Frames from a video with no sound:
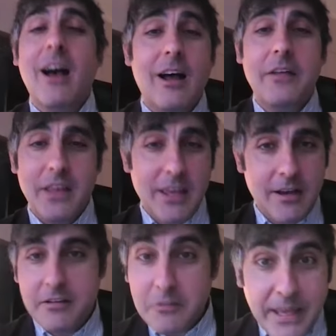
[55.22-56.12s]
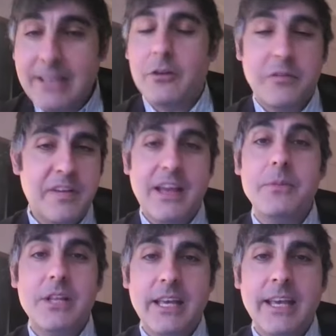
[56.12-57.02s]
on the young Spengler
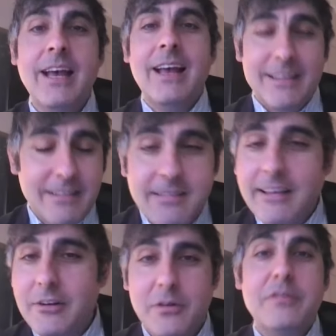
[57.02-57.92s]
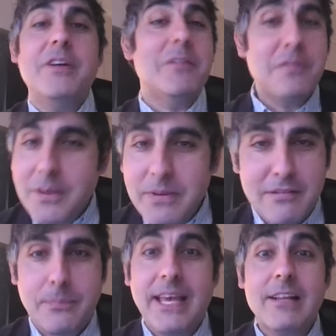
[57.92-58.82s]
family. At the center of it, Phoebe
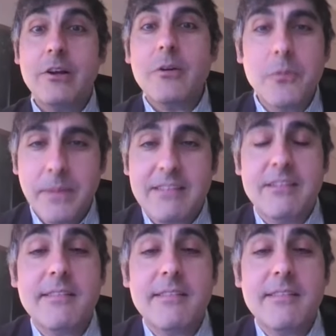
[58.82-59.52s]
Spengler, who makes a